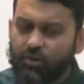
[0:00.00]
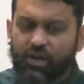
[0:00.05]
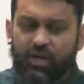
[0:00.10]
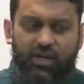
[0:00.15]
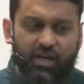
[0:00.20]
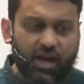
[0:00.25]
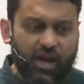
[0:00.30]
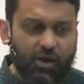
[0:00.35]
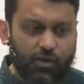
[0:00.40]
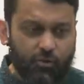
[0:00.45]

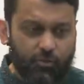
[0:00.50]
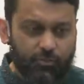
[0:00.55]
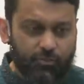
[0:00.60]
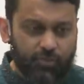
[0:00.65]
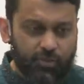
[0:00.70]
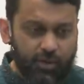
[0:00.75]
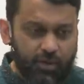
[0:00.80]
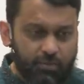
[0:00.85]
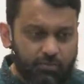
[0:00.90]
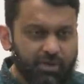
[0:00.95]
and now.
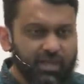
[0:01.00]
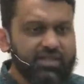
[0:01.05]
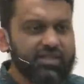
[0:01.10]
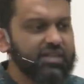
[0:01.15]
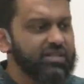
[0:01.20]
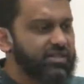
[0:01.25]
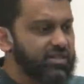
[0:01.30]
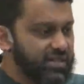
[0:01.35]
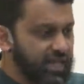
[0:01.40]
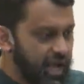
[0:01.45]

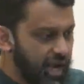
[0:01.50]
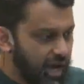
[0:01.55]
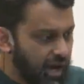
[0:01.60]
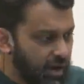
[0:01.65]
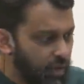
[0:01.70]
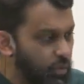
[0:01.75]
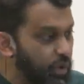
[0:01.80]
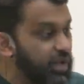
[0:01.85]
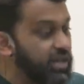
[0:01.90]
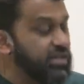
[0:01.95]
Mata
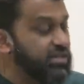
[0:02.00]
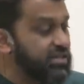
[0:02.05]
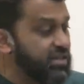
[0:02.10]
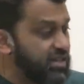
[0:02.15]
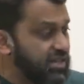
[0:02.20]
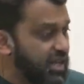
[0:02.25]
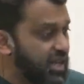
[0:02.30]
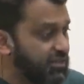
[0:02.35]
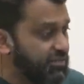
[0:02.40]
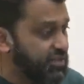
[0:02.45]
sa'a, when is the
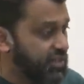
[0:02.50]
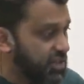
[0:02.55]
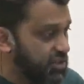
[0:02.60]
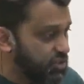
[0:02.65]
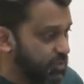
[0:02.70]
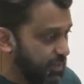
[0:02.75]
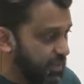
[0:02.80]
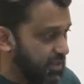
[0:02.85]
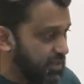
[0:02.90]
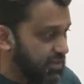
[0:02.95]
Day of
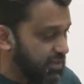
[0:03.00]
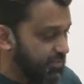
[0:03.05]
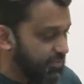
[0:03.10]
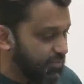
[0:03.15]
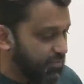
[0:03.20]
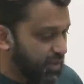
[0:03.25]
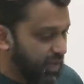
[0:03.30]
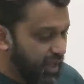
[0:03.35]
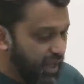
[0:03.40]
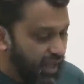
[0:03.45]
Judgment?
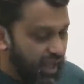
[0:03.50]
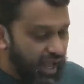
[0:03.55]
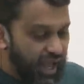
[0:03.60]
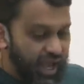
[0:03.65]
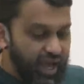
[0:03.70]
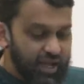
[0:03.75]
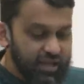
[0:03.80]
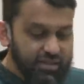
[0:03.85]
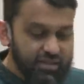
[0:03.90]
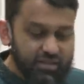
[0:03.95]

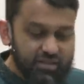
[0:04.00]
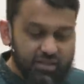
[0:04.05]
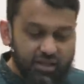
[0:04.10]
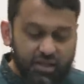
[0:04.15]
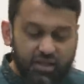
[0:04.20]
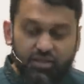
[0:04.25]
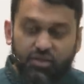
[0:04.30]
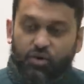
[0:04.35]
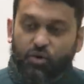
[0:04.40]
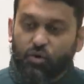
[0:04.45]
And
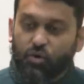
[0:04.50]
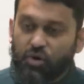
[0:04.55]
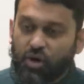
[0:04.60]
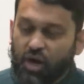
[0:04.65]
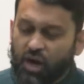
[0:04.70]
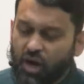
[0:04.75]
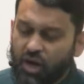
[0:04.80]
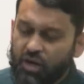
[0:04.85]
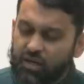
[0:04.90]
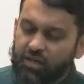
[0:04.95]
the
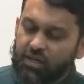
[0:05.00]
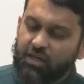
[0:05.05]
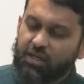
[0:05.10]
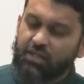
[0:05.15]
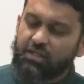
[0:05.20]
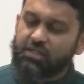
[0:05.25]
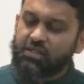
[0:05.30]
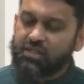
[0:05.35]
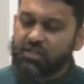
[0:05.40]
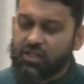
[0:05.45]
Quran
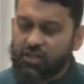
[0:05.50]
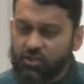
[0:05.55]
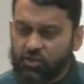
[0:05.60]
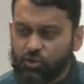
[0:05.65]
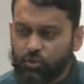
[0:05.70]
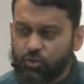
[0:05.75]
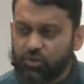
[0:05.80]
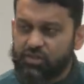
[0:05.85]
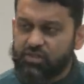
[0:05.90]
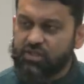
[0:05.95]

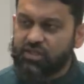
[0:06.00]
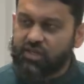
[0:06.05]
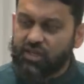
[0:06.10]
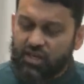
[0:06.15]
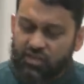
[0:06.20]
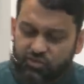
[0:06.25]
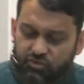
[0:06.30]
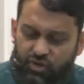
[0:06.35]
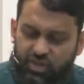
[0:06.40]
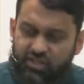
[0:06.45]
continuously
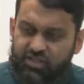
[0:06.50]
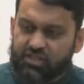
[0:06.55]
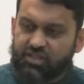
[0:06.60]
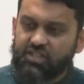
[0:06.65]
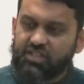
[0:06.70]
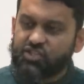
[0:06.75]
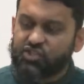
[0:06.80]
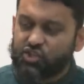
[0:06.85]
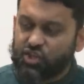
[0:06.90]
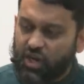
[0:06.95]
addressed
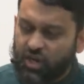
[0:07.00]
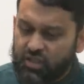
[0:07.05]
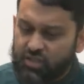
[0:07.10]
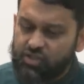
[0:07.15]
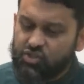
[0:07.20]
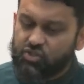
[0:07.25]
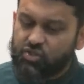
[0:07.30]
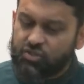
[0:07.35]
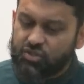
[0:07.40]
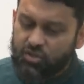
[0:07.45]
these
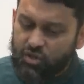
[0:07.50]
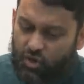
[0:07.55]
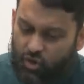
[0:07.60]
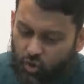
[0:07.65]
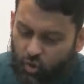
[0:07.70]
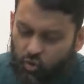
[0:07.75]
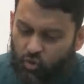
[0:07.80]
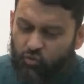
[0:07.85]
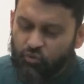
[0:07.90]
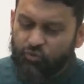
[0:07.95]
challenges
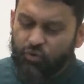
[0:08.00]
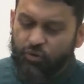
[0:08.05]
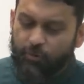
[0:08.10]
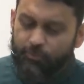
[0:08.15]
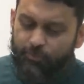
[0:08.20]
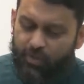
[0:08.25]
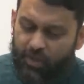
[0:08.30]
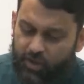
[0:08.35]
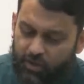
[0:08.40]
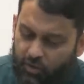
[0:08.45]

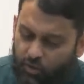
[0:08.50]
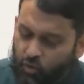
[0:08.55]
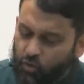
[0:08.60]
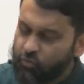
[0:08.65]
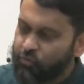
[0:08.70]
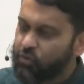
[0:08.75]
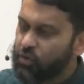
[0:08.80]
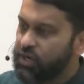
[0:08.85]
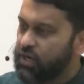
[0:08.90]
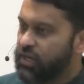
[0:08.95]
over and
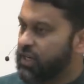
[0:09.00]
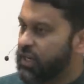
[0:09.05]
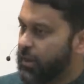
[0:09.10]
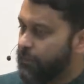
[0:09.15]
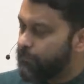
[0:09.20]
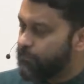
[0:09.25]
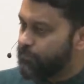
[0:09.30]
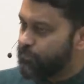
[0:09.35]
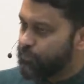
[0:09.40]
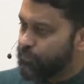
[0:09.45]
over again.